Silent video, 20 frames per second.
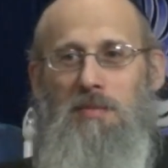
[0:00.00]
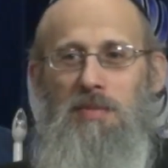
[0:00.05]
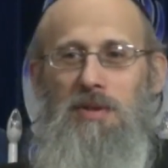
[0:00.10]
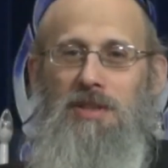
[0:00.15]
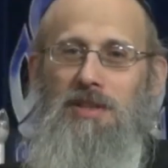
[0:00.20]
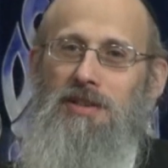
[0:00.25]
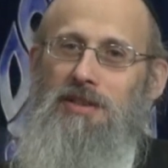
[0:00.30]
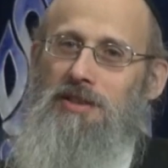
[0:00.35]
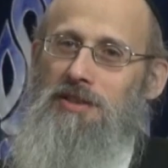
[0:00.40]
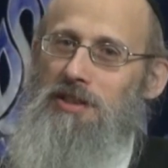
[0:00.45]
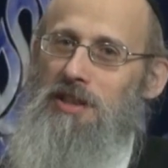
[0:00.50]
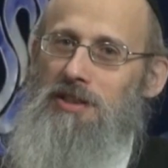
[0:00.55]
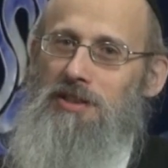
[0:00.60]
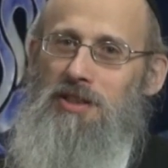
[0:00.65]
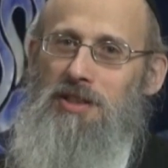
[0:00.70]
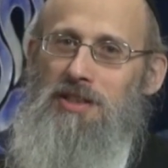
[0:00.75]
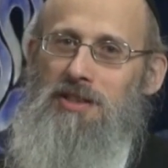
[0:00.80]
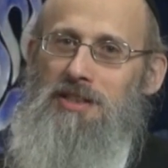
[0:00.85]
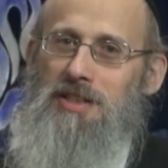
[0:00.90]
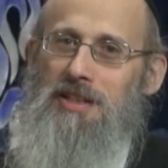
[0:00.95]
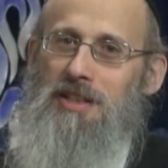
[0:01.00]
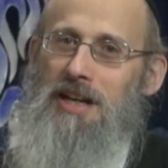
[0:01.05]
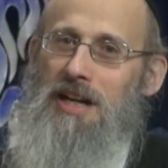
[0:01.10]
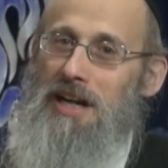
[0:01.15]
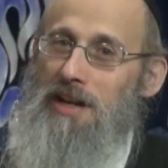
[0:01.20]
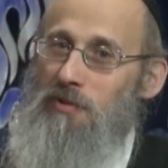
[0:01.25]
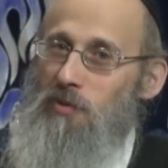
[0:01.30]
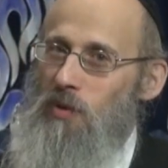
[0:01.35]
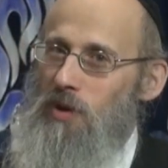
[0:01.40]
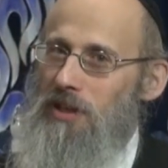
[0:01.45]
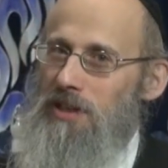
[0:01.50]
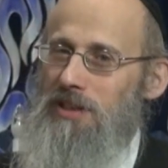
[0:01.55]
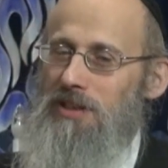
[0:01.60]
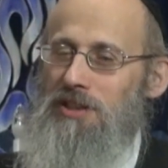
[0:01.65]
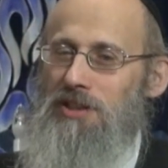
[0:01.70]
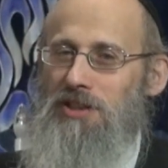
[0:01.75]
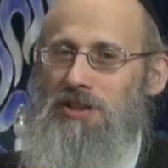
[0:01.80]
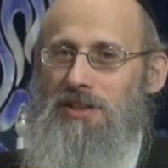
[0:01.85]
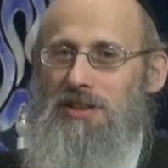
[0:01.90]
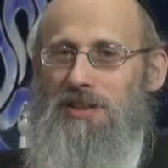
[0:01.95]
But the Gentile said, I have one
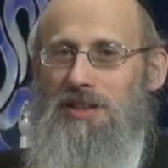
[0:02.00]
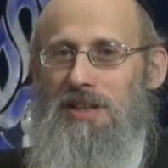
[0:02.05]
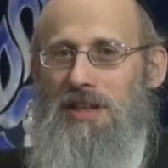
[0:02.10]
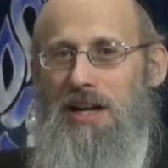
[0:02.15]
condition.